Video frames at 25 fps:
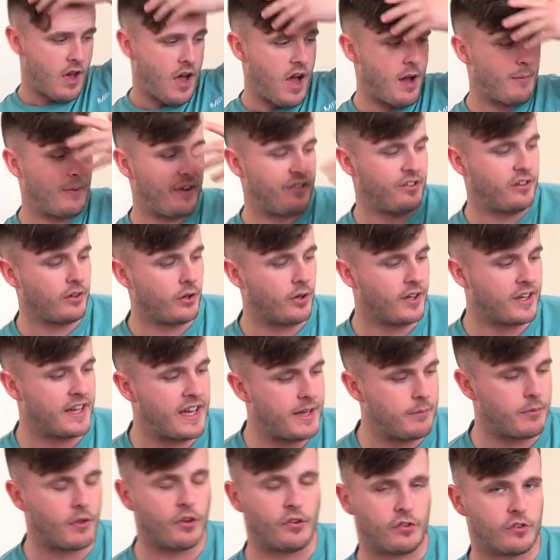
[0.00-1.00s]
I'm actually going to
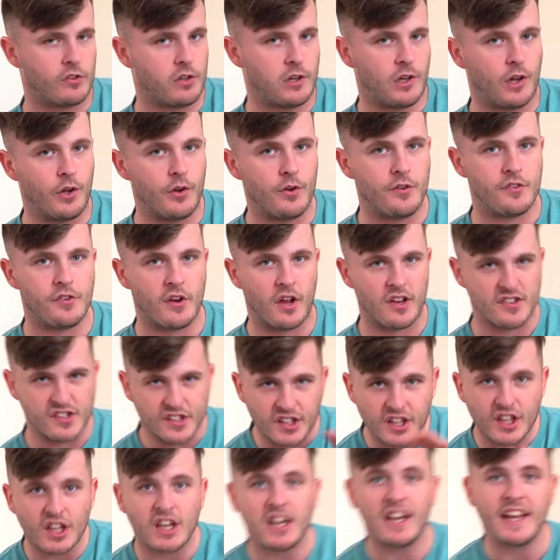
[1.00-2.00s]
keep those clothes nice
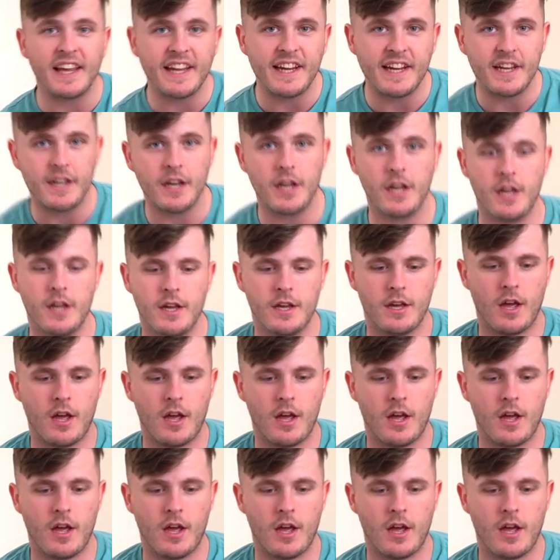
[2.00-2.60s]
and clean,